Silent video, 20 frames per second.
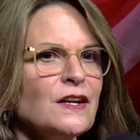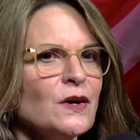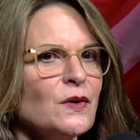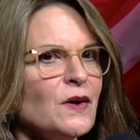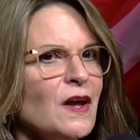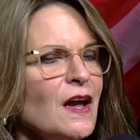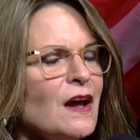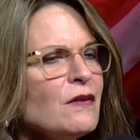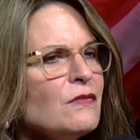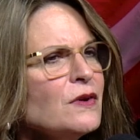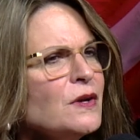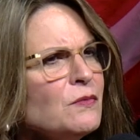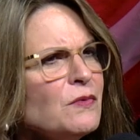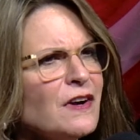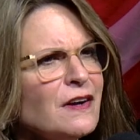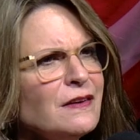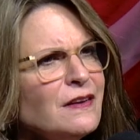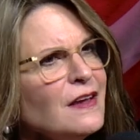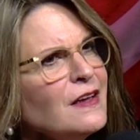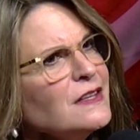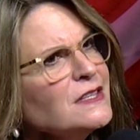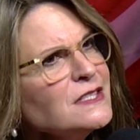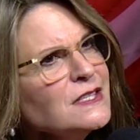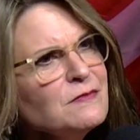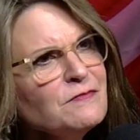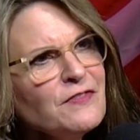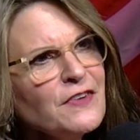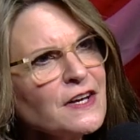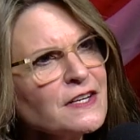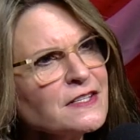Everyone, it's
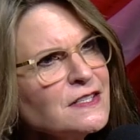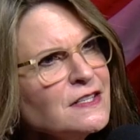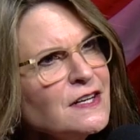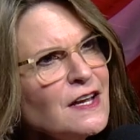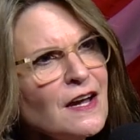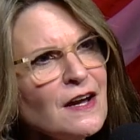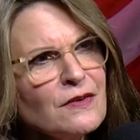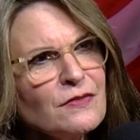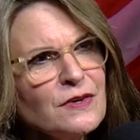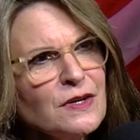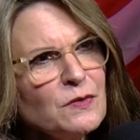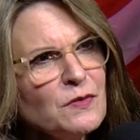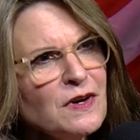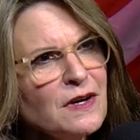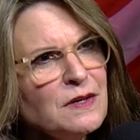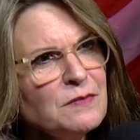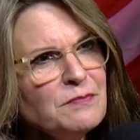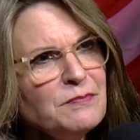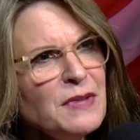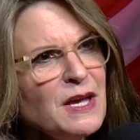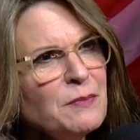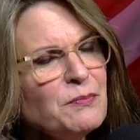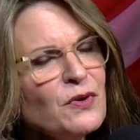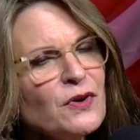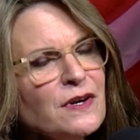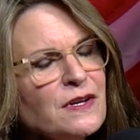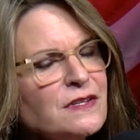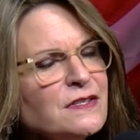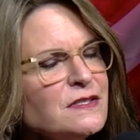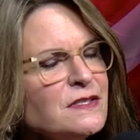infected everyone. Bayport
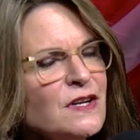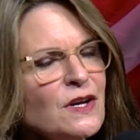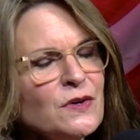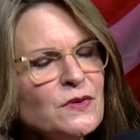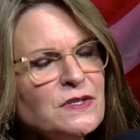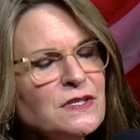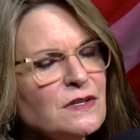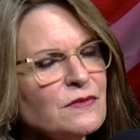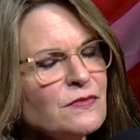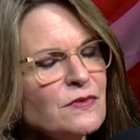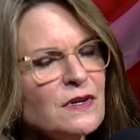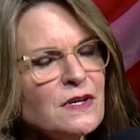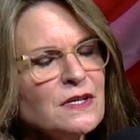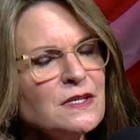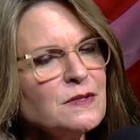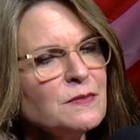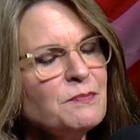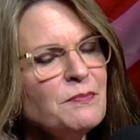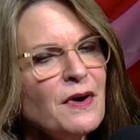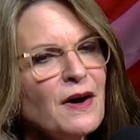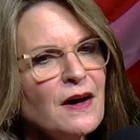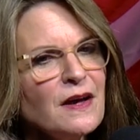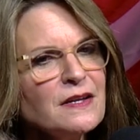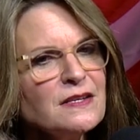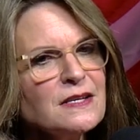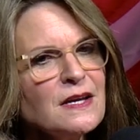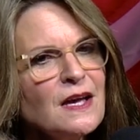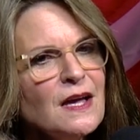is no different, but